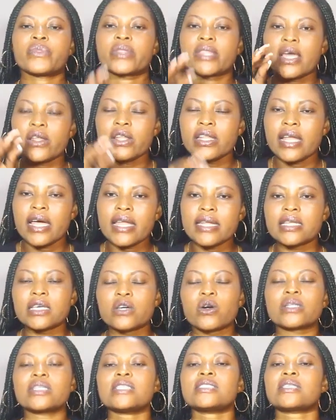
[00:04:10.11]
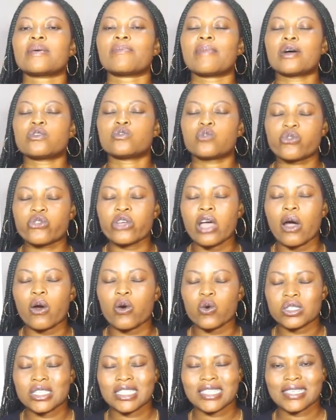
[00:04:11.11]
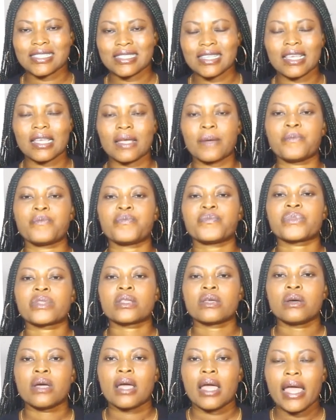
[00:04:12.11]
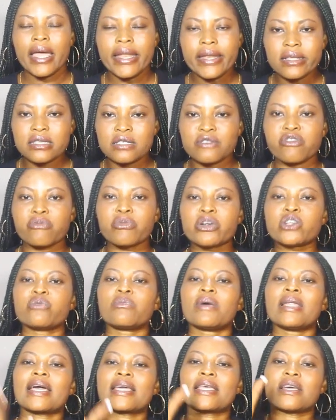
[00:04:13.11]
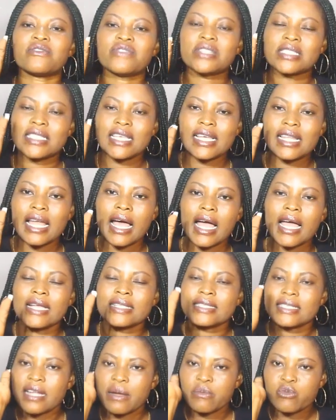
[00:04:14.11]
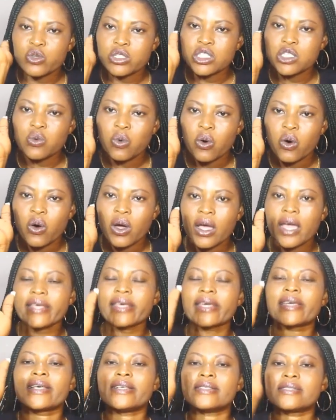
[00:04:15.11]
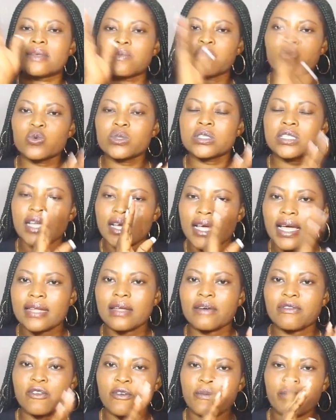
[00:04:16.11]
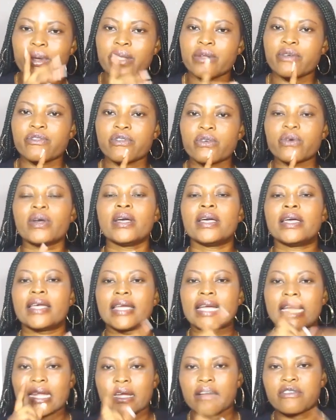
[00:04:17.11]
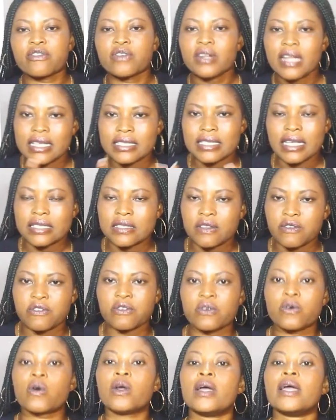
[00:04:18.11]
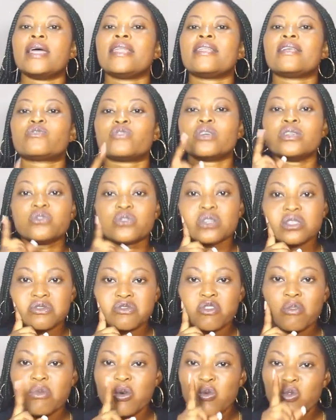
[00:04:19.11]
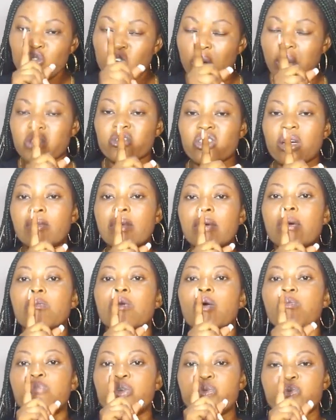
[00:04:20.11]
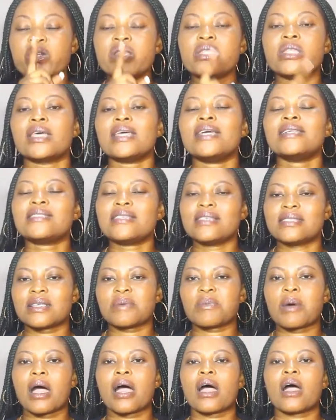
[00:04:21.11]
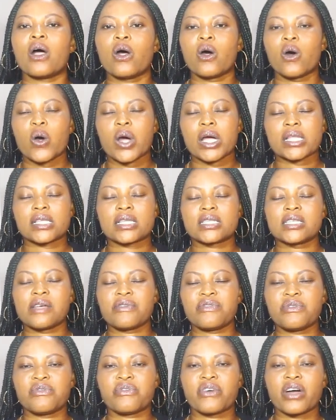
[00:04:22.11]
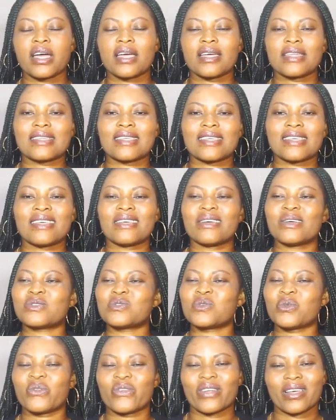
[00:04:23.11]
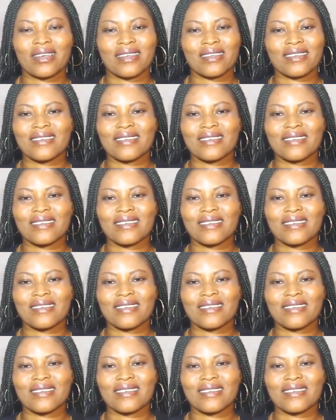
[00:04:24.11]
Then and then they didn't amount to draw or to say. And this is for Modomana Kelvin Taylor, Antina Bruchidwo, and Kikinsim Hunter Ghana from Penifo, and Kanfona Santa Fo. A 2020 from Mumu over to my mom be winning the 18th summer, or at the chief if I a day at Suja.